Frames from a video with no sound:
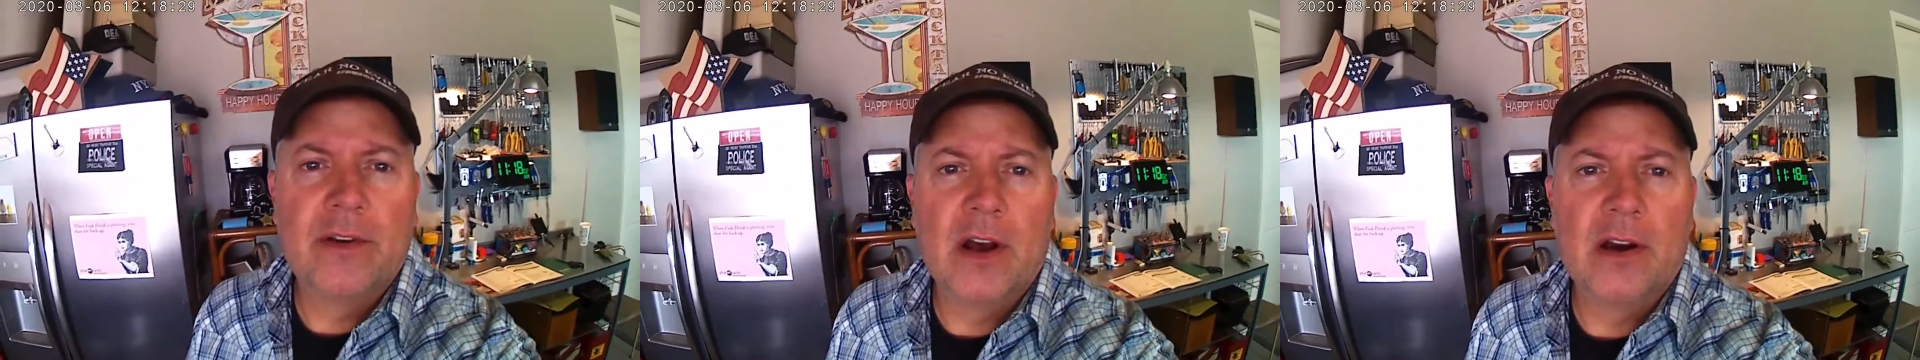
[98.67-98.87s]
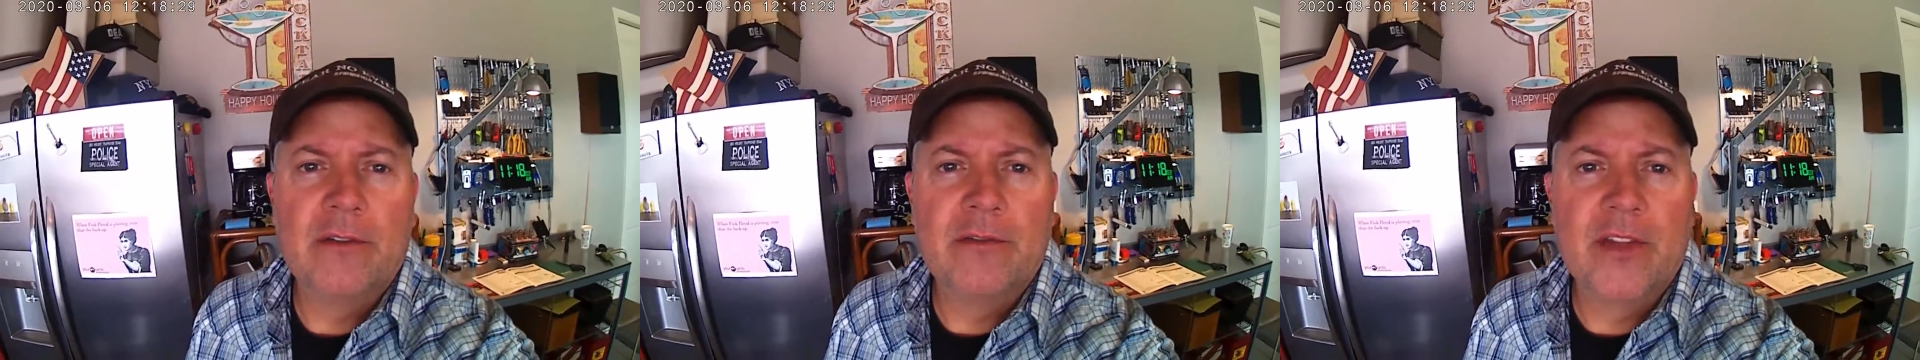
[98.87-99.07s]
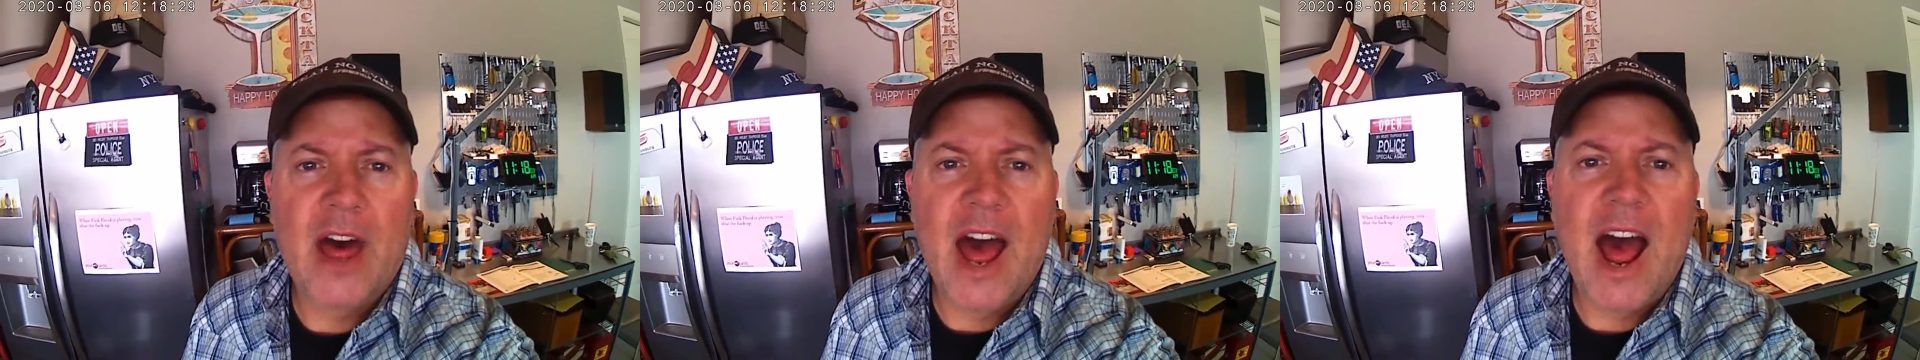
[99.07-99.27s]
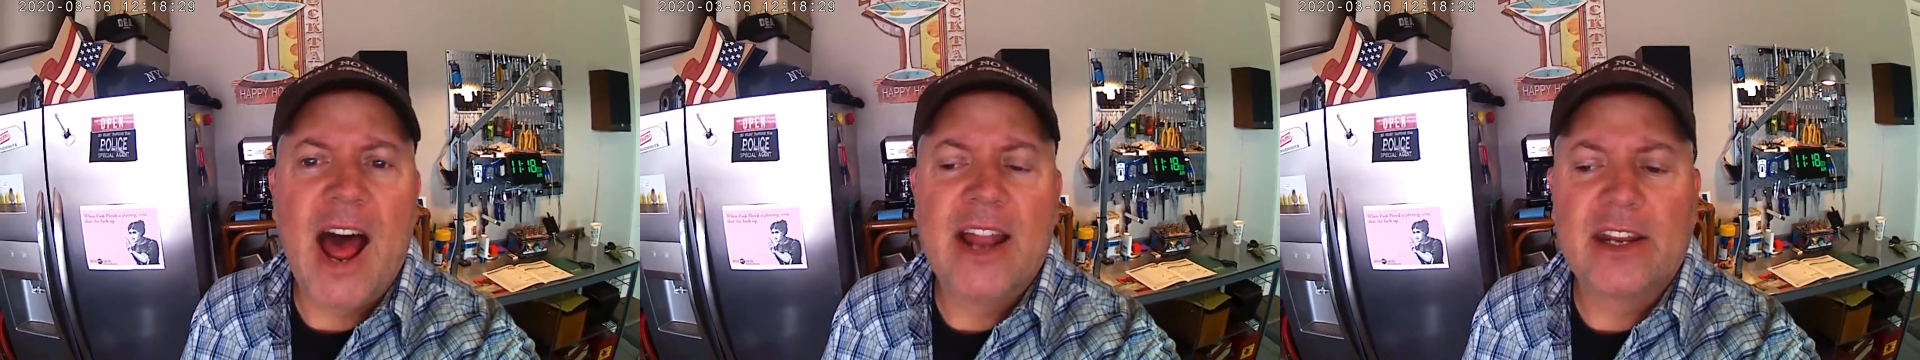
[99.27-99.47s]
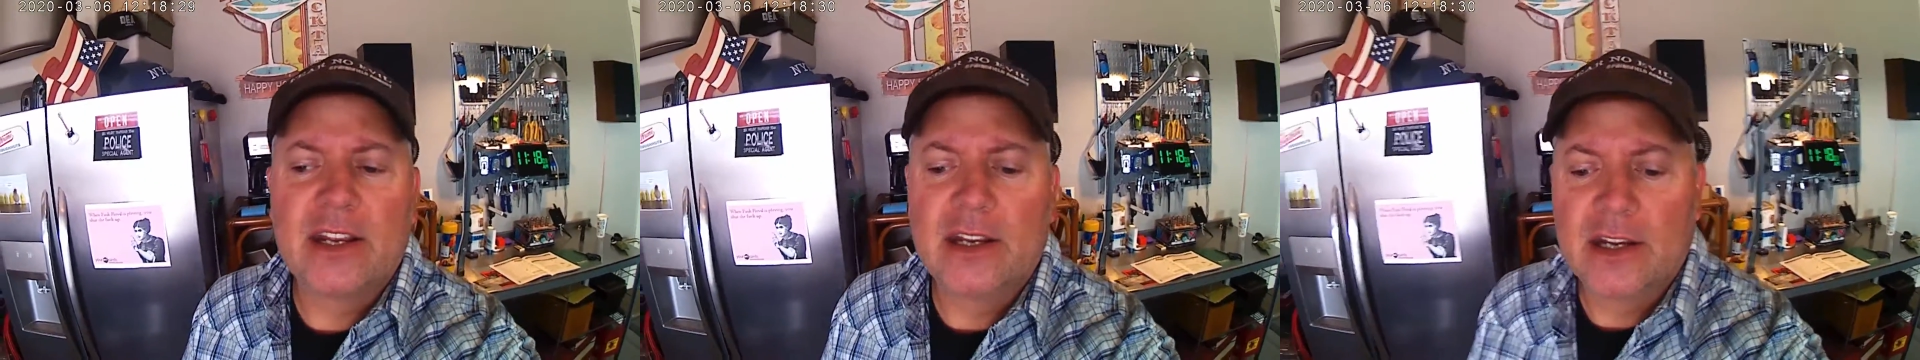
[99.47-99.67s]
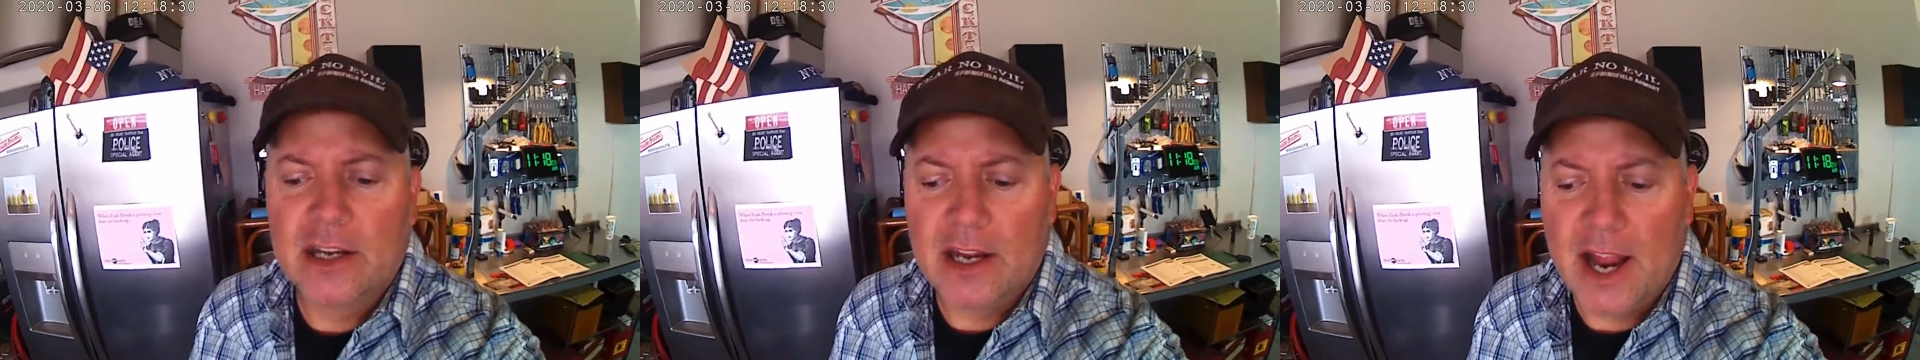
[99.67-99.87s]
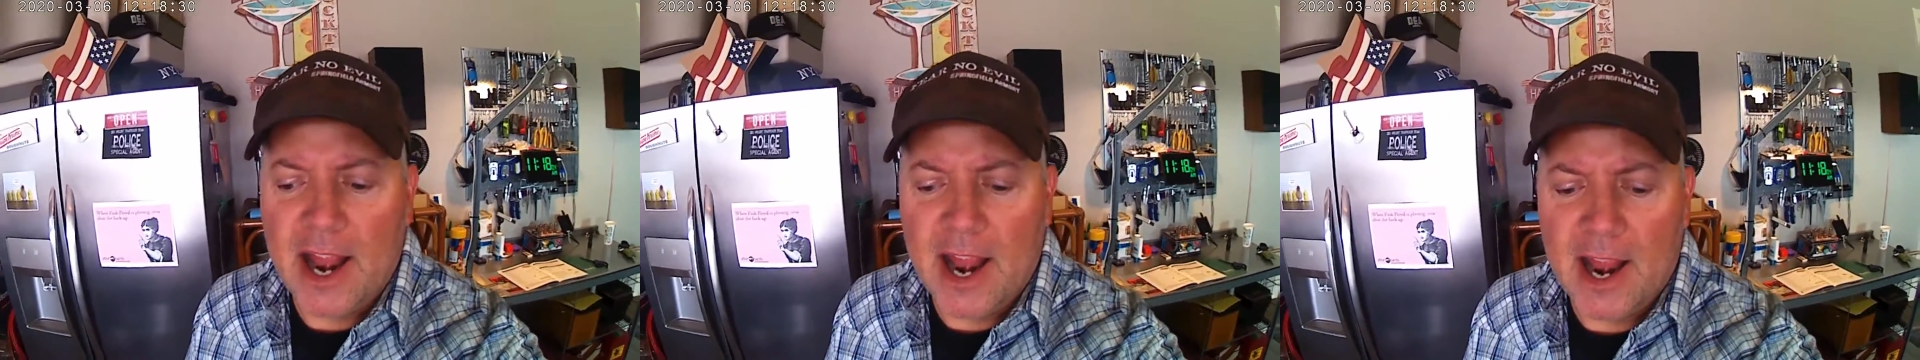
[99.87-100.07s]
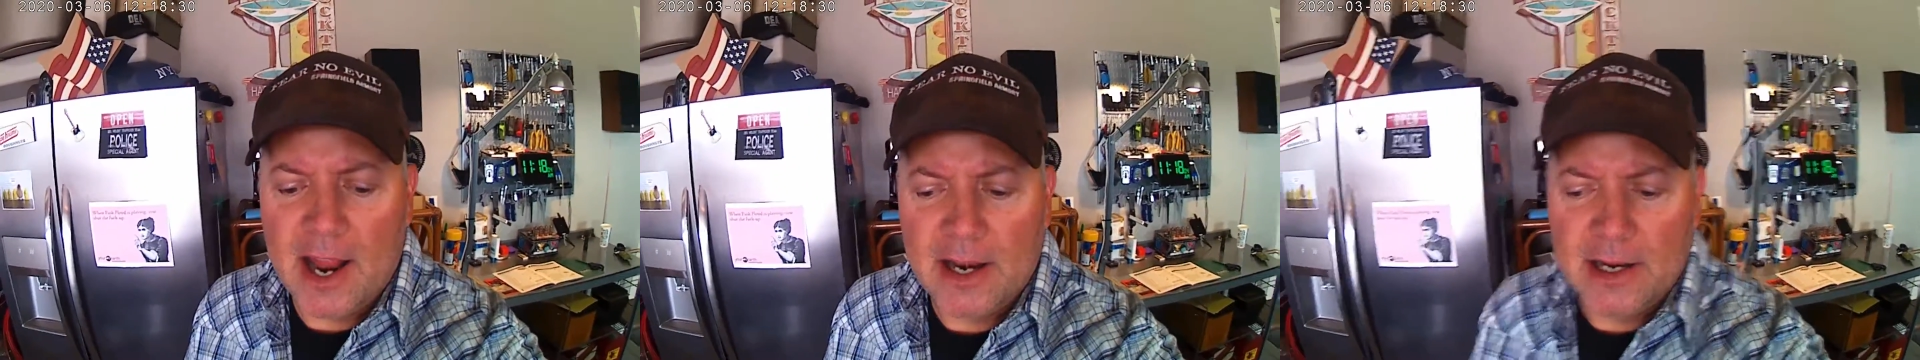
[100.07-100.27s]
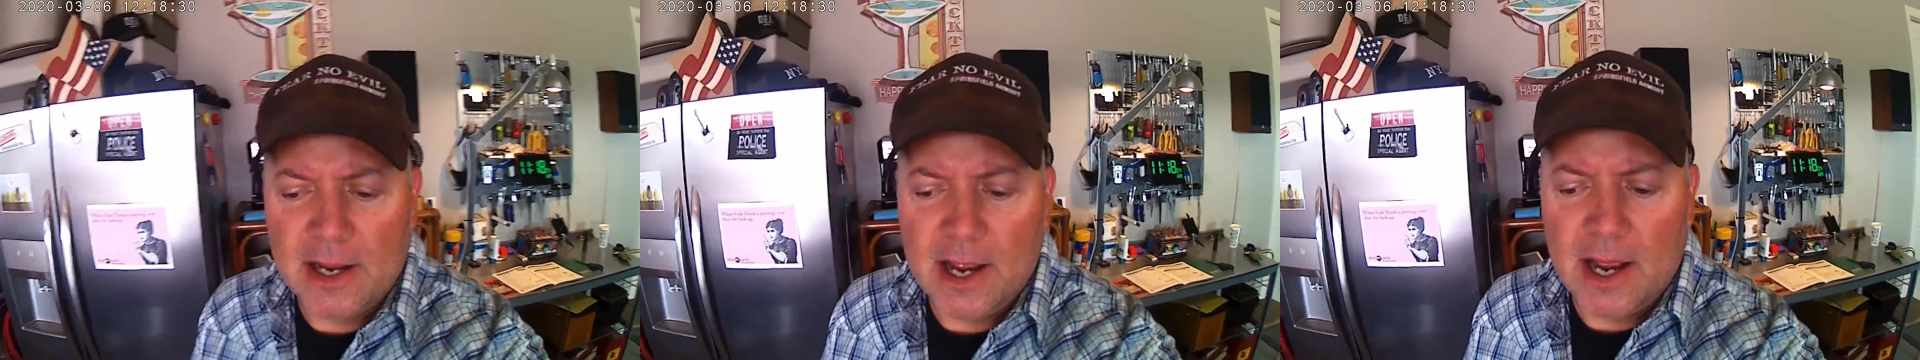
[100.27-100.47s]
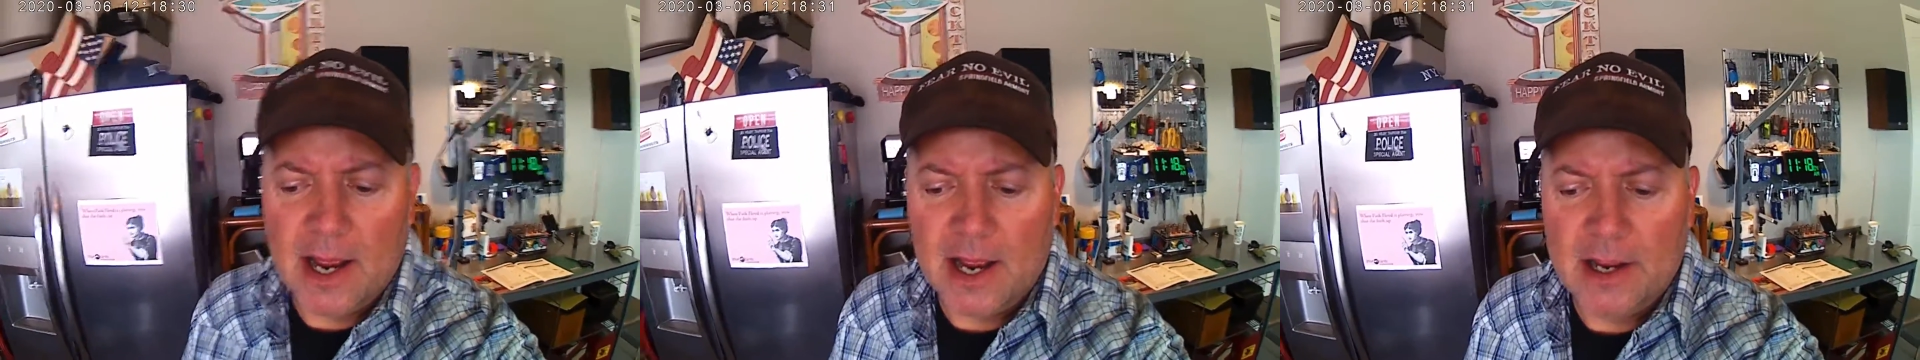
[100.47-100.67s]
of that, and
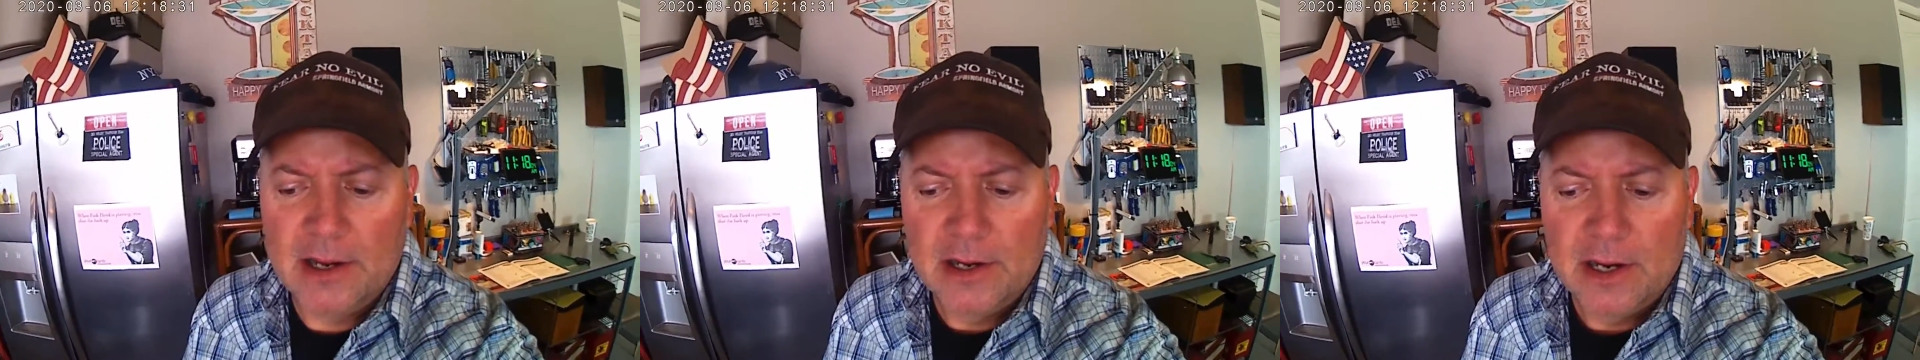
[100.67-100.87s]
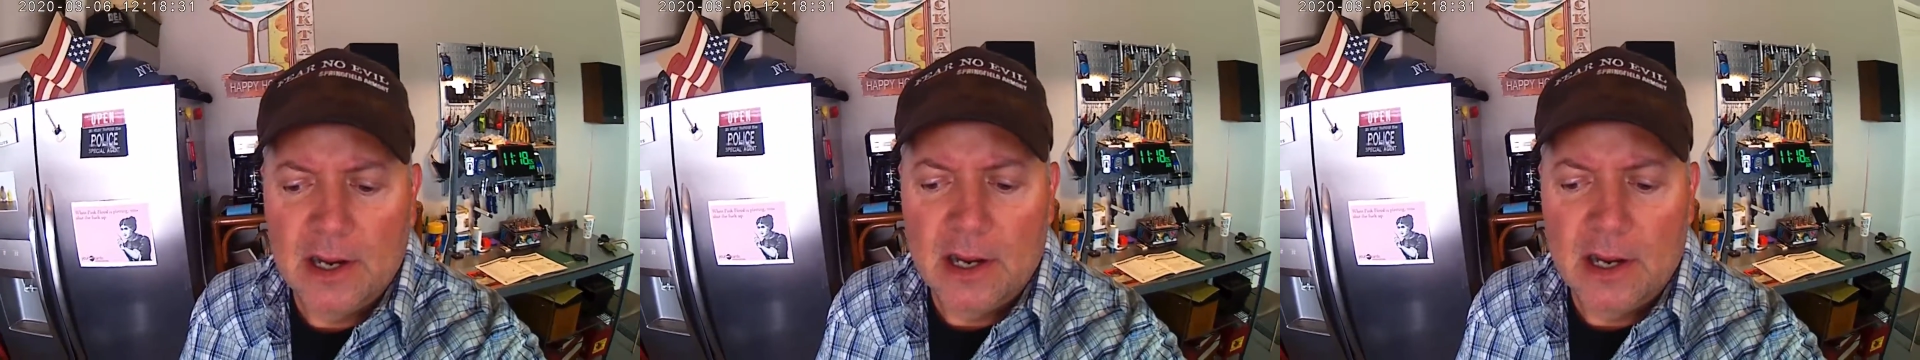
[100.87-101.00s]
uh,